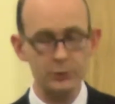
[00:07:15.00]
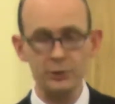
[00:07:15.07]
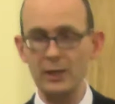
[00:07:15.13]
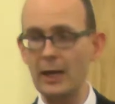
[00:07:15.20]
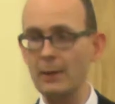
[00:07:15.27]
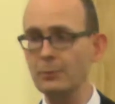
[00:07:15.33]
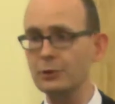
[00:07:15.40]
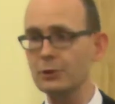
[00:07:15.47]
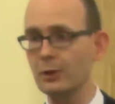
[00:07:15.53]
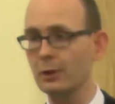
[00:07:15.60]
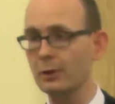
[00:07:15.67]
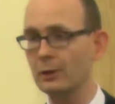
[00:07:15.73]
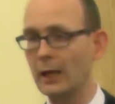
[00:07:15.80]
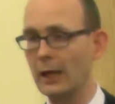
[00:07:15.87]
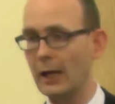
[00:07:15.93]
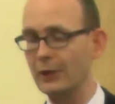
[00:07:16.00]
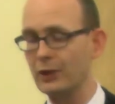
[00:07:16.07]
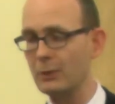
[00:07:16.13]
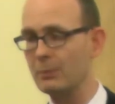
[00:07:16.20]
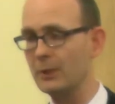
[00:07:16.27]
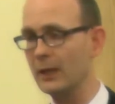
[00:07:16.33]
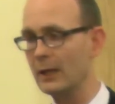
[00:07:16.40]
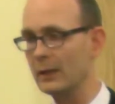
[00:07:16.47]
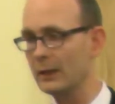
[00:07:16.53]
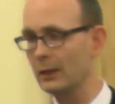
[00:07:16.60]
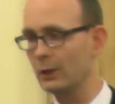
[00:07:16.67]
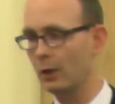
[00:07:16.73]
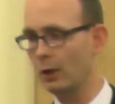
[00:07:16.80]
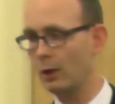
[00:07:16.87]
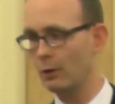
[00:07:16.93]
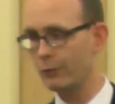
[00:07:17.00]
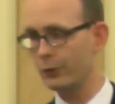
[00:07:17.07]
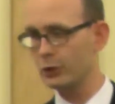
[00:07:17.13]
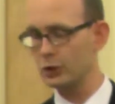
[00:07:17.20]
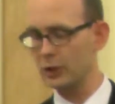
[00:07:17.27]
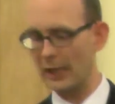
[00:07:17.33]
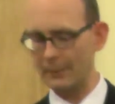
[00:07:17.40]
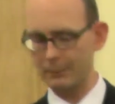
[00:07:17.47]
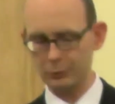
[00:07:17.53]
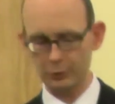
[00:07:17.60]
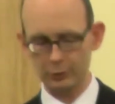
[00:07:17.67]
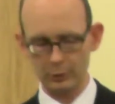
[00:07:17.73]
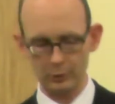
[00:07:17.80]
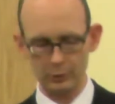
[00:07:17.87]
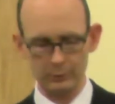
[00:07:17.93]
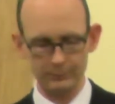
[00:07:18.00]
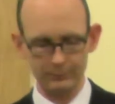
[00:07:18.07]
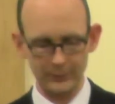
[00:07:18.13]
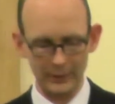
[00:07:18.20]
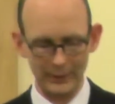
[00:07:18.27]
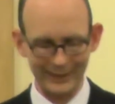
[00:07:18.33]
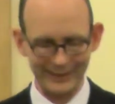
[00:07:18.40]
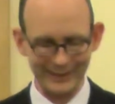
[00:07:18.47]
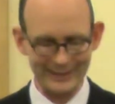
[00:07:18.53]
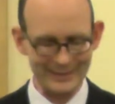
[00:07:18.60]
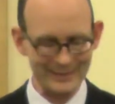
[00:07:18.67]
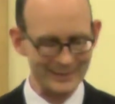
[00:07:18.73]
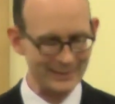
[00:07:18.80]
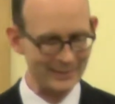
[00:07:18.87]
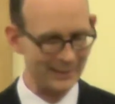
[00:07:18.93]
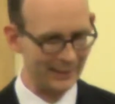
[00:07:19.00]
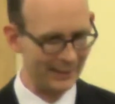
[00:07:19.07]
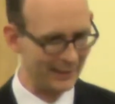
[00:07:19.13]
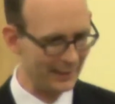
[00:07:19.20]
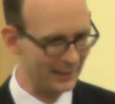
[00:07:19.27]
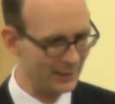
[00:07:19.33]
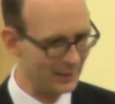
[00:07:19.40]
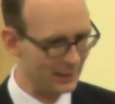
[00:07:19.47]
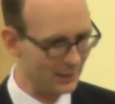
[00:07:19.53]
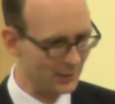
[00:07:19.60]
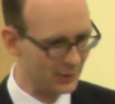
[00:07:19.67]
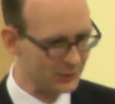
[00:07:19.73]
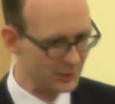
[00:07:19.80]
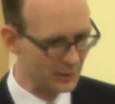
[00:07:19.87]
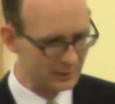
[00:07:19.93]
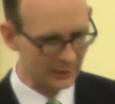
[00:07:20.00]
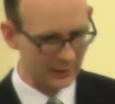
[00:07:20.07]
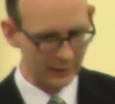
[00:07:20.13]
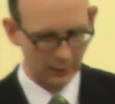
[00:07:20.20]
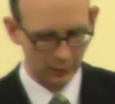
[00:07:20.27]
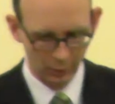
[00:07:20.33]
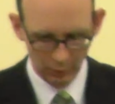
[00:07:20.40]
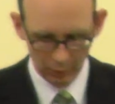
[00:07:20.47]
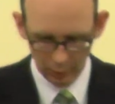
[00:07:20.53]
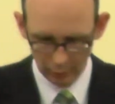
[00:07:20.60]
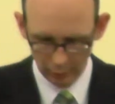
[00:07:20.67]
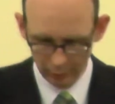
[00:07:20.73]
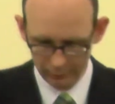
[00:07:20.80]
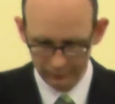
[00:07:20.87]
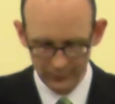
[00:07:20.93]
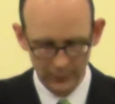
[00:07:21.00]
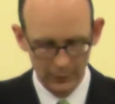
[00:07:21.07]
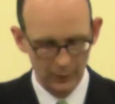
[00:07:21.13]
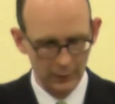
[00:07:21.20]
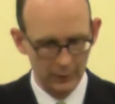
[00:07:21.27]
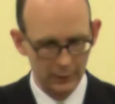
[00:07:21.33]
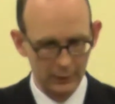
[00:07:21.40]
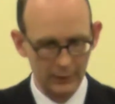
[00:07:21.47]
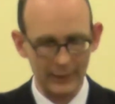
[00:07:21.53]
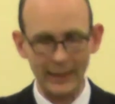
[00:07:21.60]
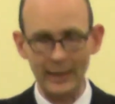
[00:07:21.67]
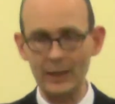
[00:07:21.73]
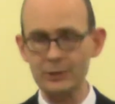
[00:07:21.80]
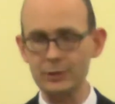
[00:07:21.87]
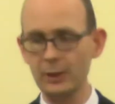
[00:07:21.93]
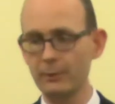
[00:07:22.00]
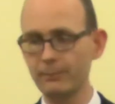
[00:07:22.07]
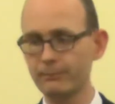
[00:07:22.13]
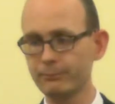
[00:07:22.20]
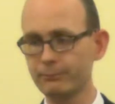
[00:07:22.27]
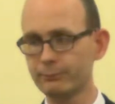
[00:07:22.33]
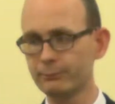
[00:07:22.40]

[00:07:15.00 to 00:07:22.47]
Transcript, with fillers: Samson, at the beginning of the chapter, is in the city of Gaza.